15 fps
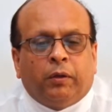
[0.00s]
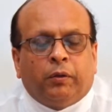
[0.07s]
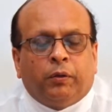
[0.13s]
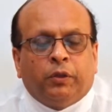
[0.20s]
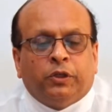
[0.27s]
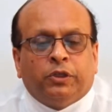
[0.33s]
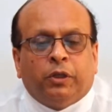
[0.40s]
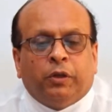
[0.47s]

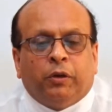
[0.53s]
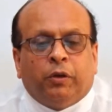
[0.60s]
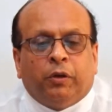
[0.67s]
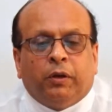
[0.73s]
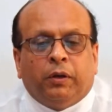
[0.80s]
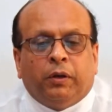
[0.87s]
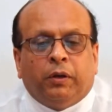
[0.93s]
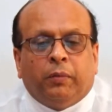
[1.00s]
question
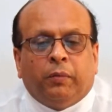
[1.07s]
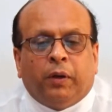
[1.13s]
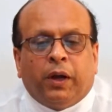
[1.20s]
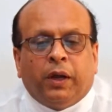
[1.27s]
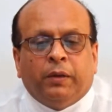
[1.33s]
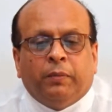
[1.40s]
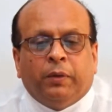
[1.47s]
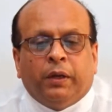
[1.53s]
on
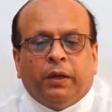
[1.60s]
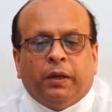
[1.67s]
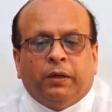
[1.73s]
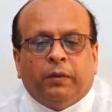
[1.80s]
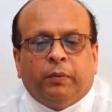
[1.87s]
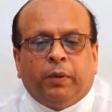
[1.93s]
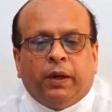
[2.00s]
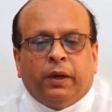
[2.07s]
debridement,
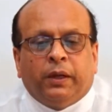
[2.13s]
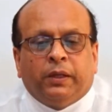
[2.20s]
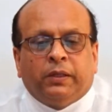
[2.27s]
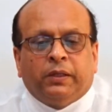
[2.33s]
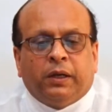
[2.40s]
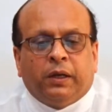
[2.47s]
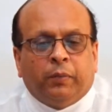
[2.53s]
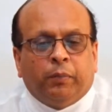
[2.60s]

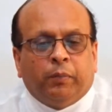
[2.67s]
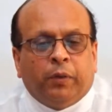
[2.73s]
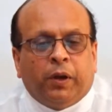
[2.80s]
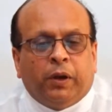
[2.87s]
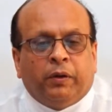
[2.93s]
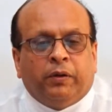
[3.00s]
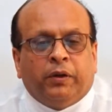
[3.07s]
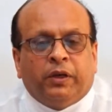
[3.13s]
antibiotics, and
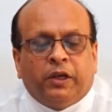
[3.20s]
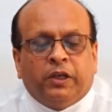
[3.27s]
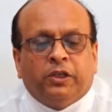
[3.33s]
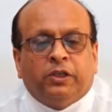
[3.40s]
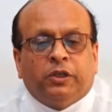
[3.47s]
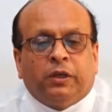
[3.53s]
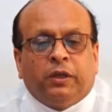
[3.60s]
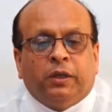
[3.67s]
implant
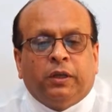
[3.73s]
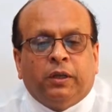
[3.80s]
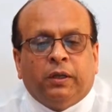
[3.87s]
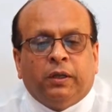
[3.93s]
retention.